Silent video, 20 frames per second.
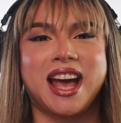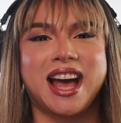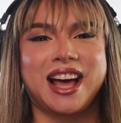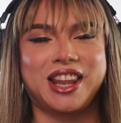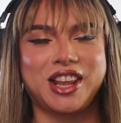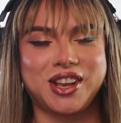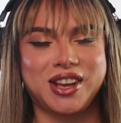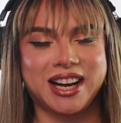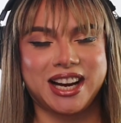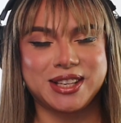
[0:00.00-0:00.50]

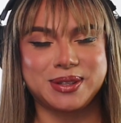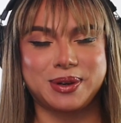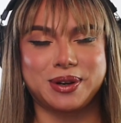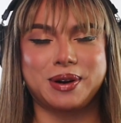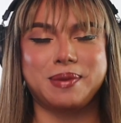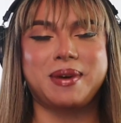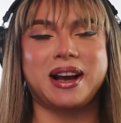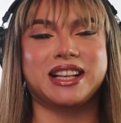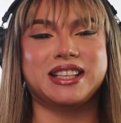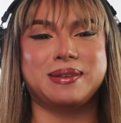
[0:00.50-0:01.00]
Hello you guys,
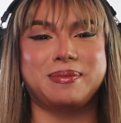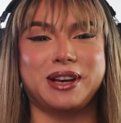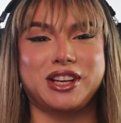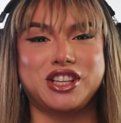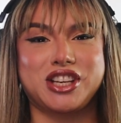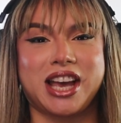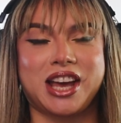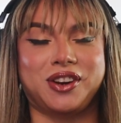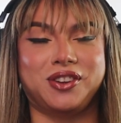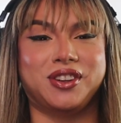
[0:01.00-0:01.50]
welcome back to my
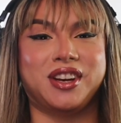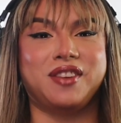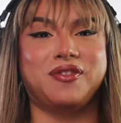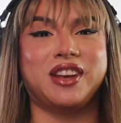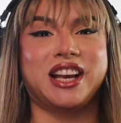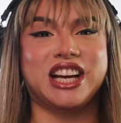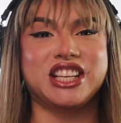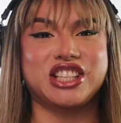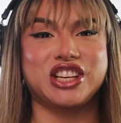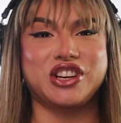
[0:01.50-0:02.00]
channel, and if you
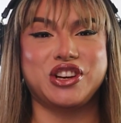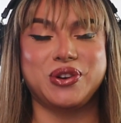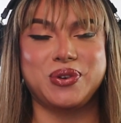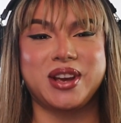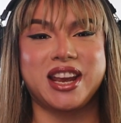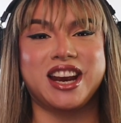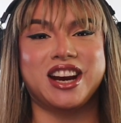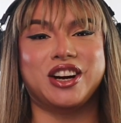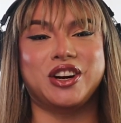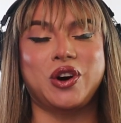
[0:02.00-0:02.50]
guys are new
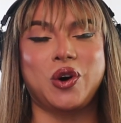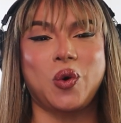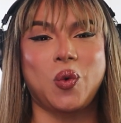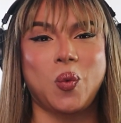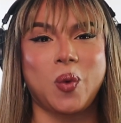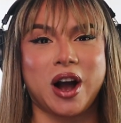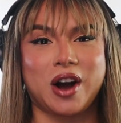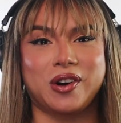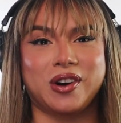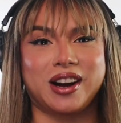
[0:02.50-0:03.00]
here,
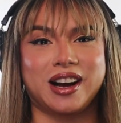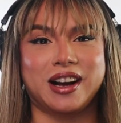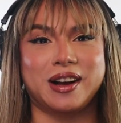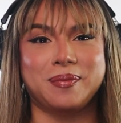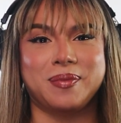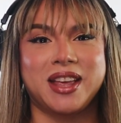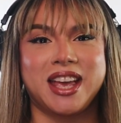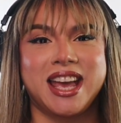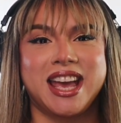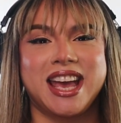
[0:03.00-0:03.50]
welcome.